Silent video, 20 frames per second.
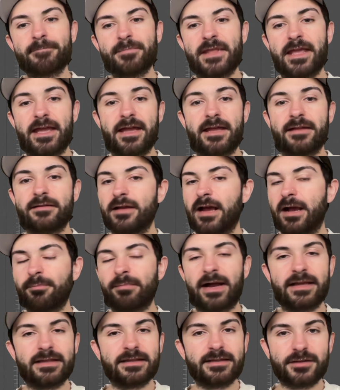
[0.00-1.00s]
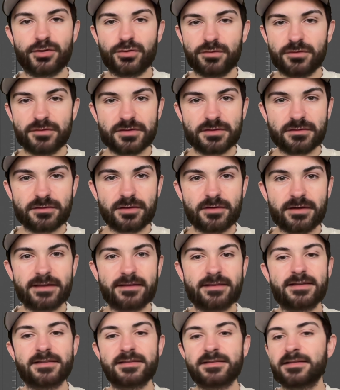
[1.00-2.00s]
And my EQ used to look like
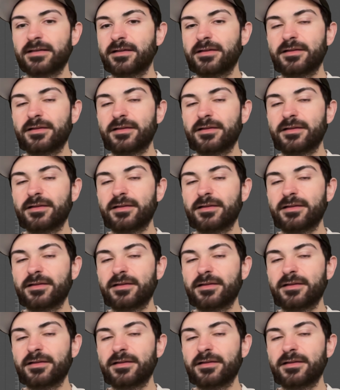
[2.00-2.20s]
this.